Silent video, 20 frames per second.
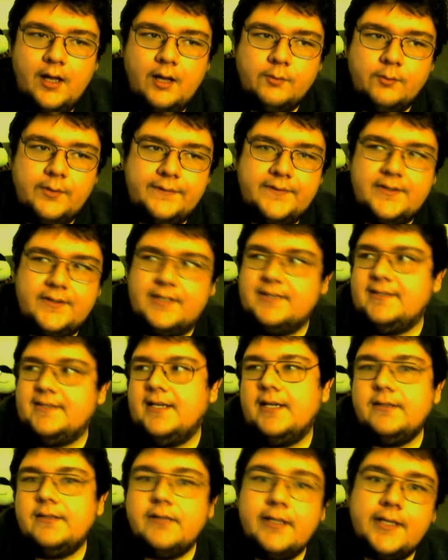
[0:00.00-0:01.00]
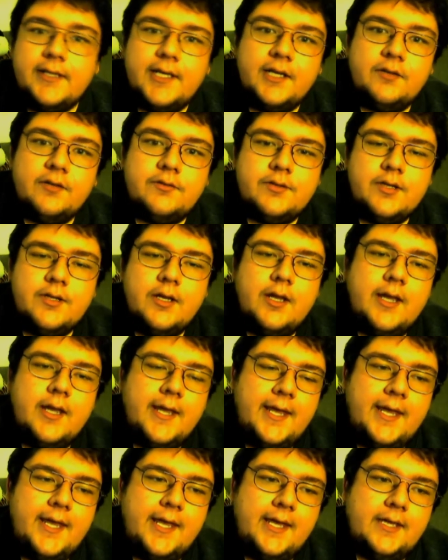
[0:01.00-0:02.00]
with the design layout,
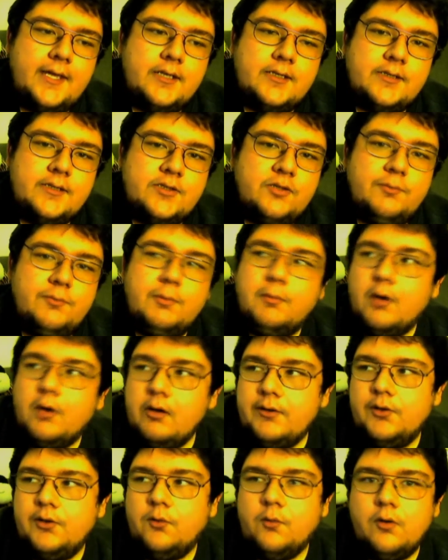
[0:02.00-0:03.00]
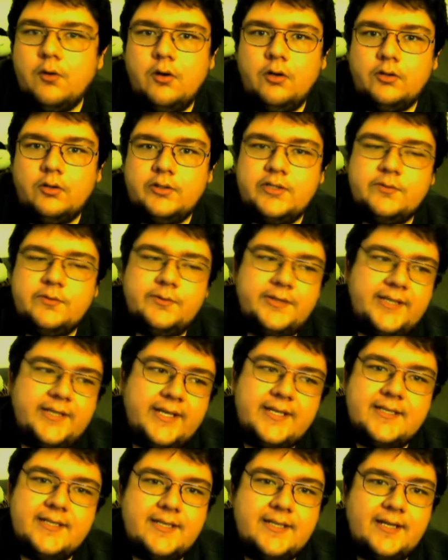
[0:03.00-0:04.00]
and Super Mario World just with the
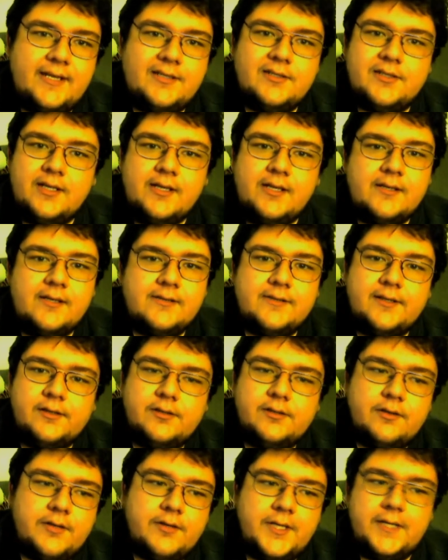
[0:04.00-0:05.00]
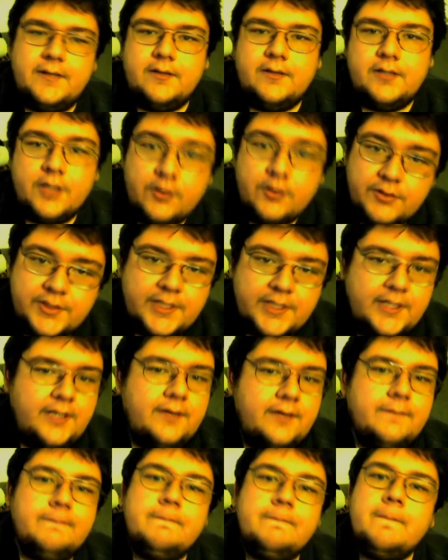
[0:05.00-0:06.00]
in stage things, including
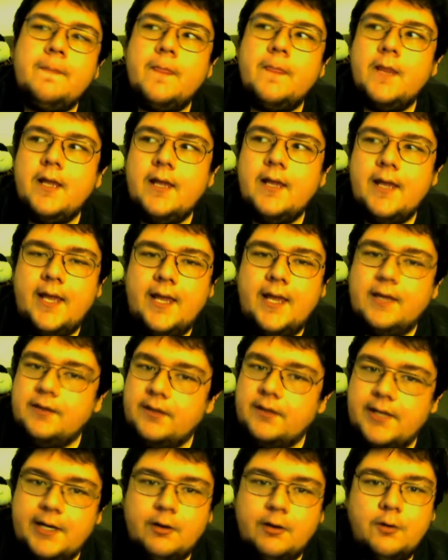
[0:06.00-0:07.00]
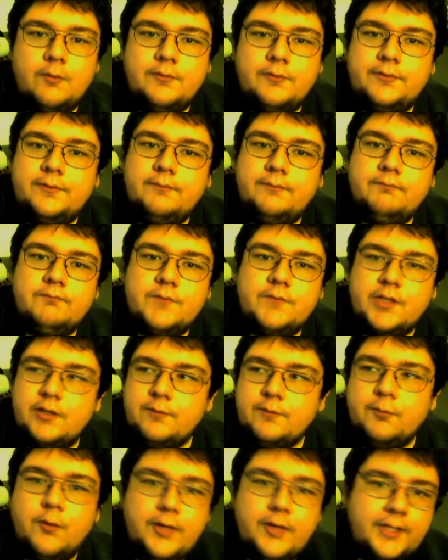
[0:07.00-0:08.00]
Yoshi and the arrows,
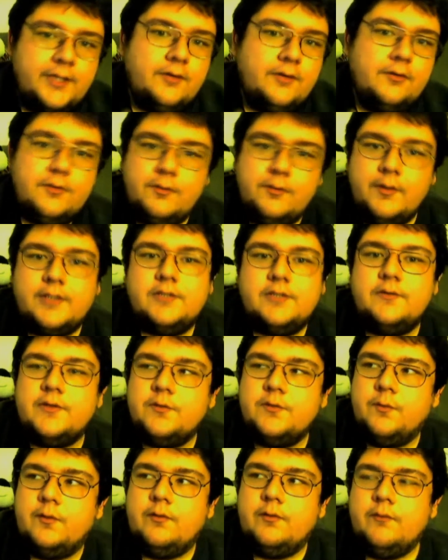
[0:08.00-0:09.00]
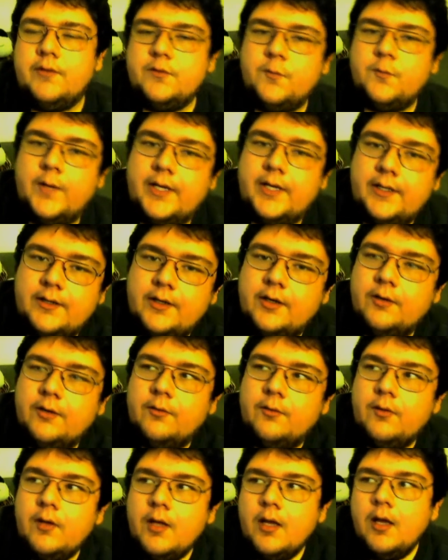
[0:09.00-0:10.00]
pointing you the direction which way to
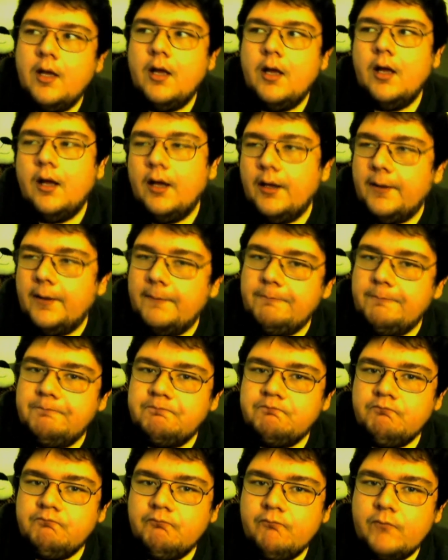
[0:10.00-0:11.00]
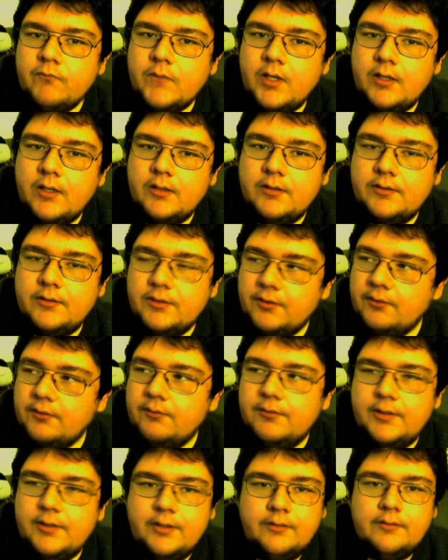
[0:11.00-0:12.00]
go. Um,
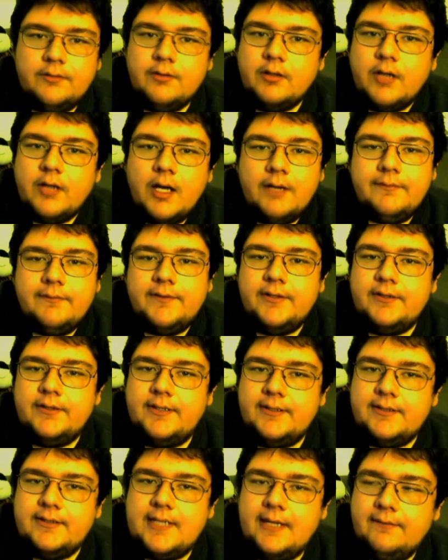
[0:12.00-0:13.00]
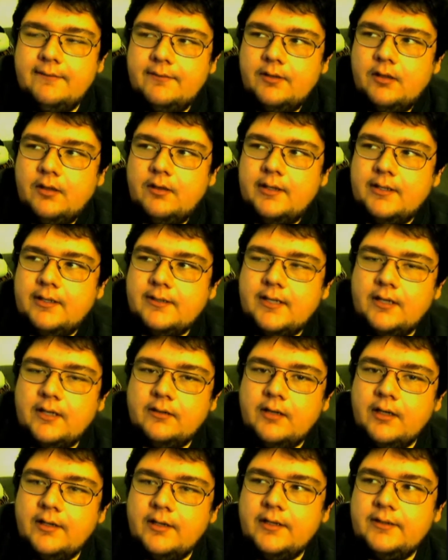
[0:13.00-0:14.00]
so a lot of good things have. It's got a
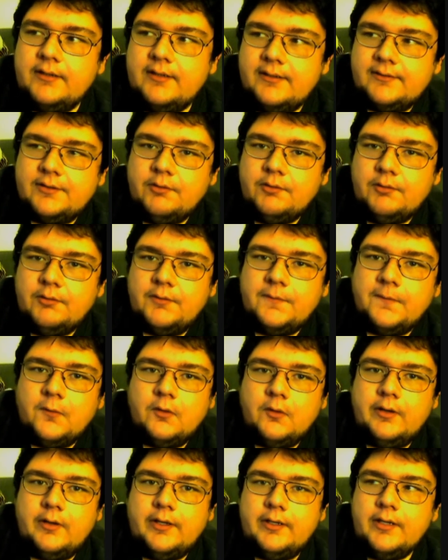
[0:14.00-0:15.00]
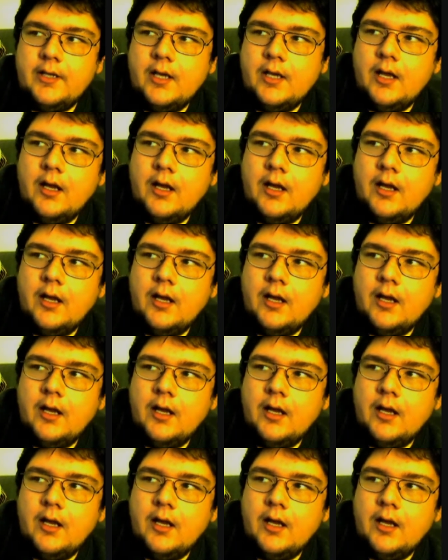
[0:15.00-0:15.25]
lot of good things going for it.